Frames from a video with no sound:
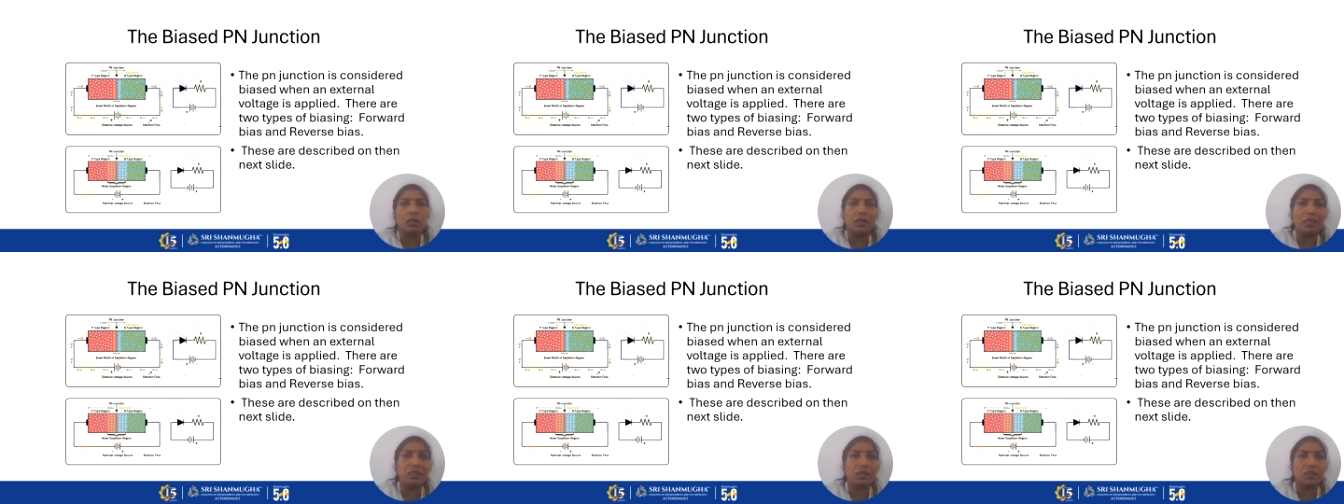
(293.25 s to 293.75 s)

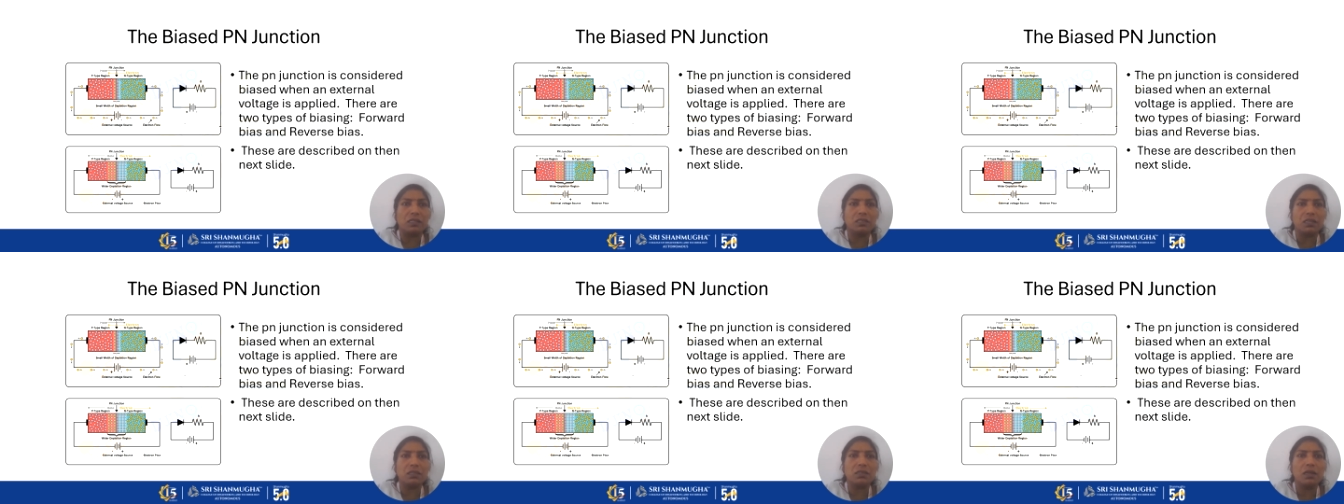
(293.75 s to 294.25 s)

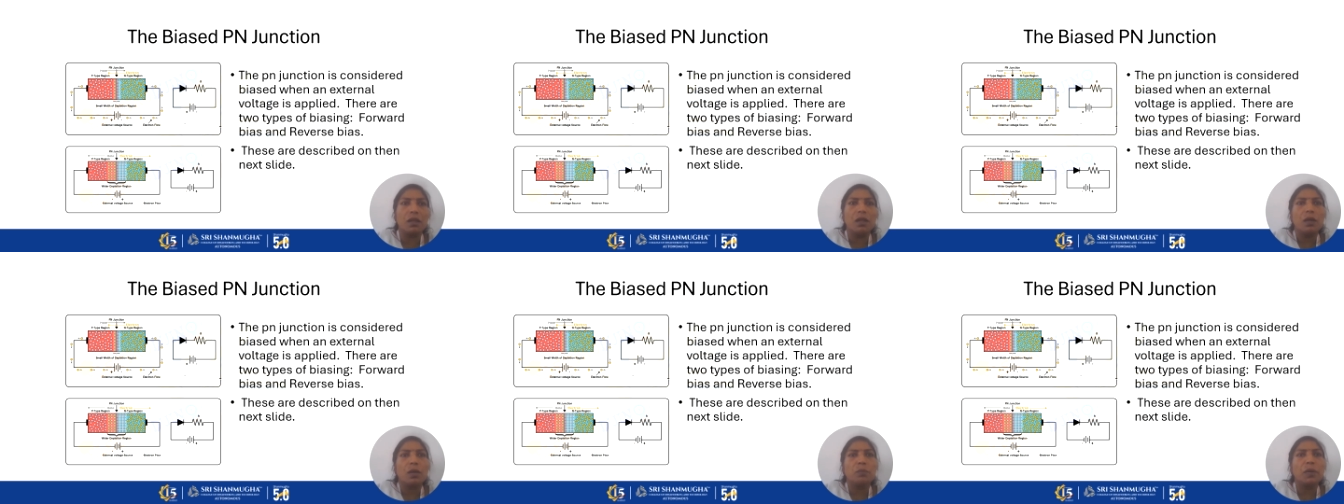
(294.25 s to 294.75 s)
increases,
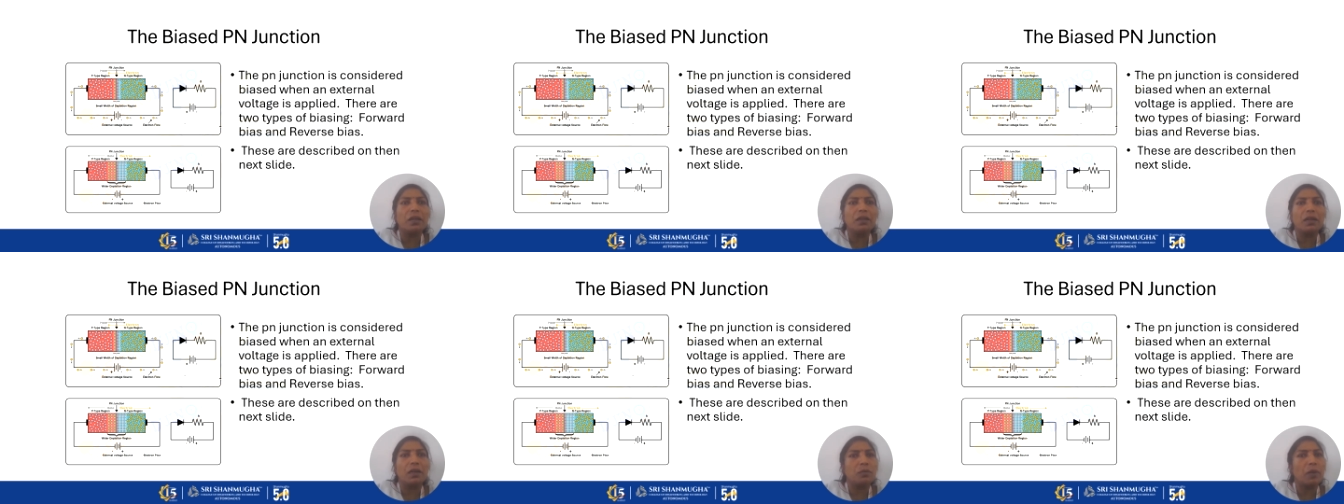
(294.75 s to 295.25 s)

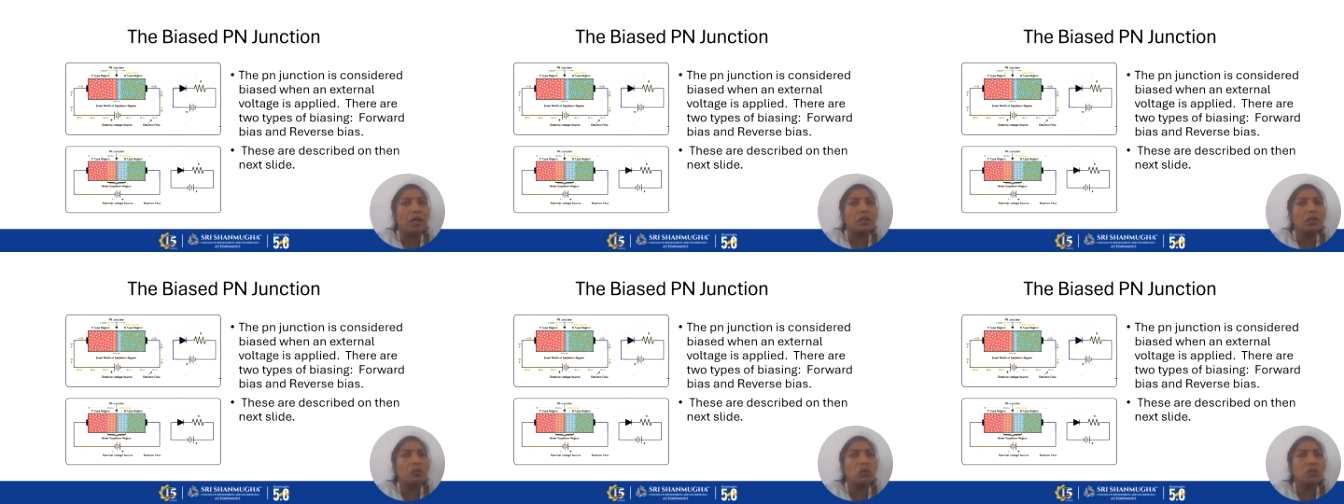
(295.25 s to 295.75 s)
barrier
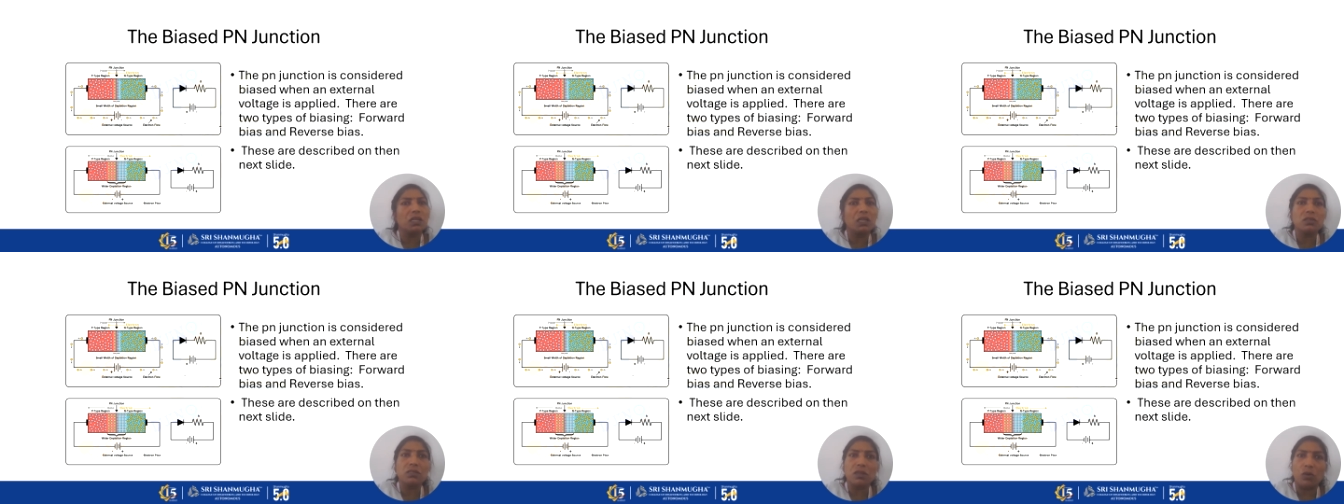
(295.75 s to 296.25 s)

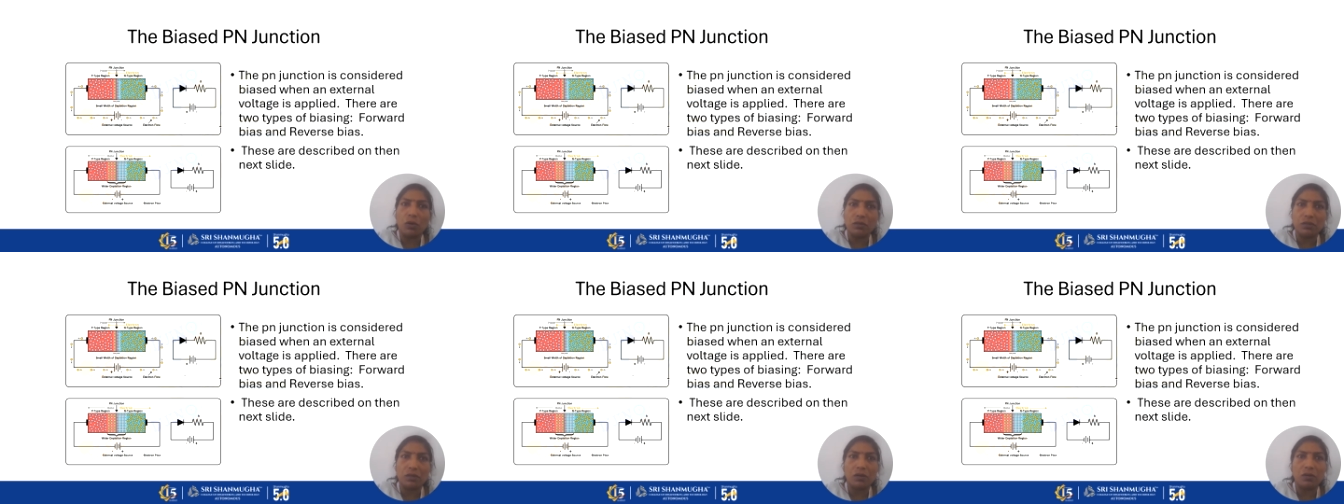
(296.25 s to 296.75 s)
voltage
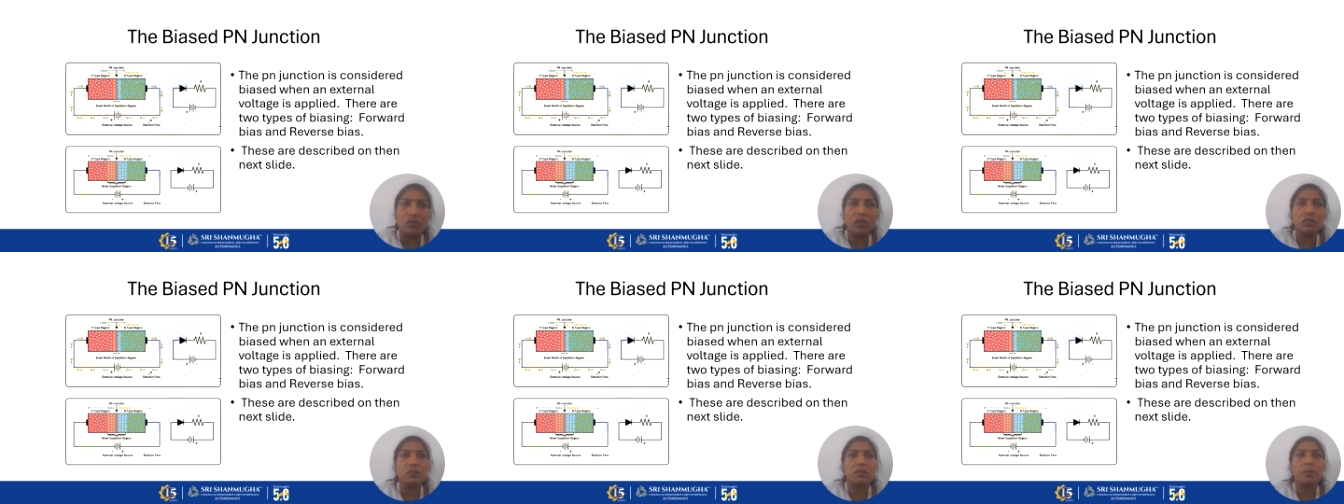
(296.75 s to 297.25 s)
always
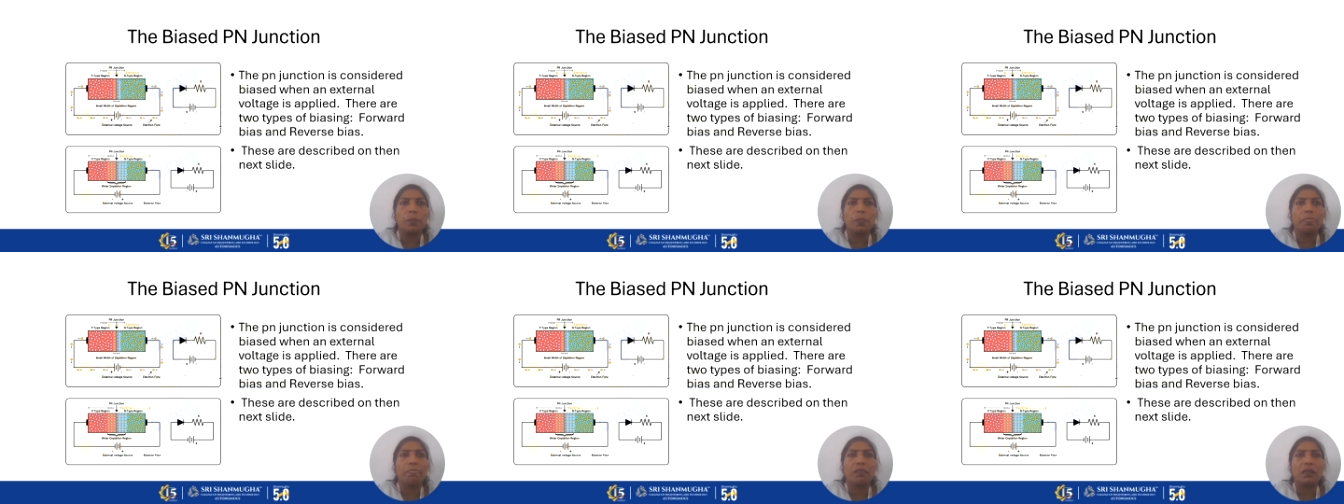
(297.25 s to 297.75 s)

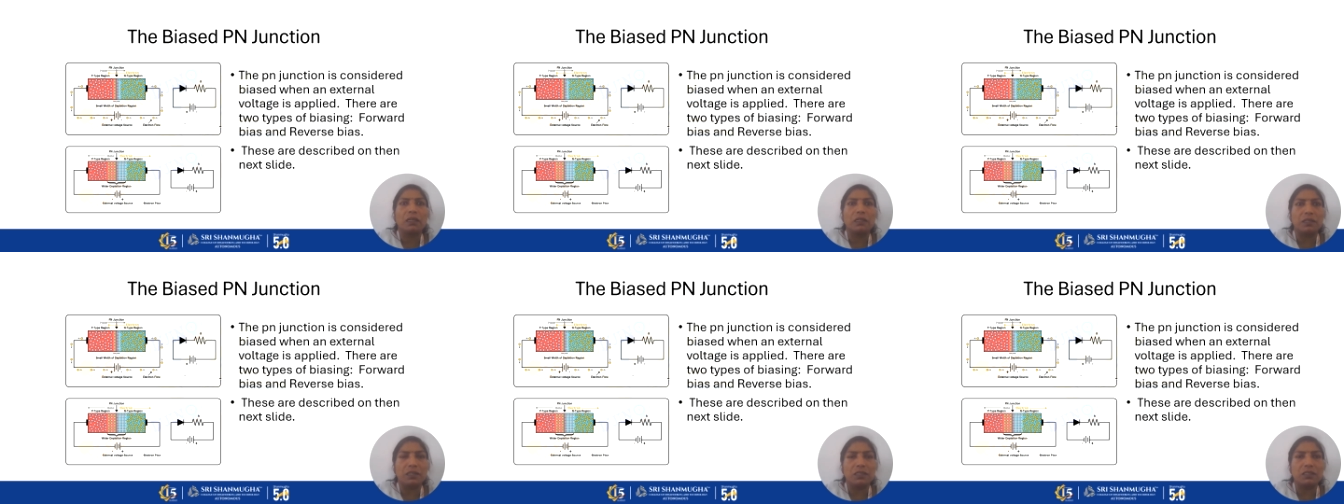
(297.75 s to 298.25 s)

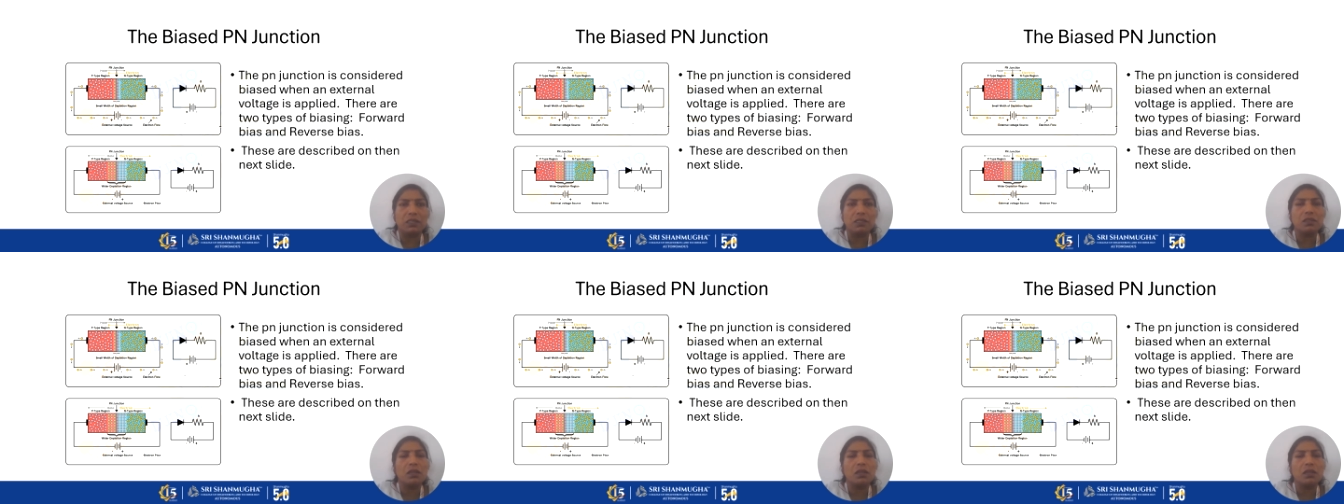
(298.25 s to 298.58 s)
increases.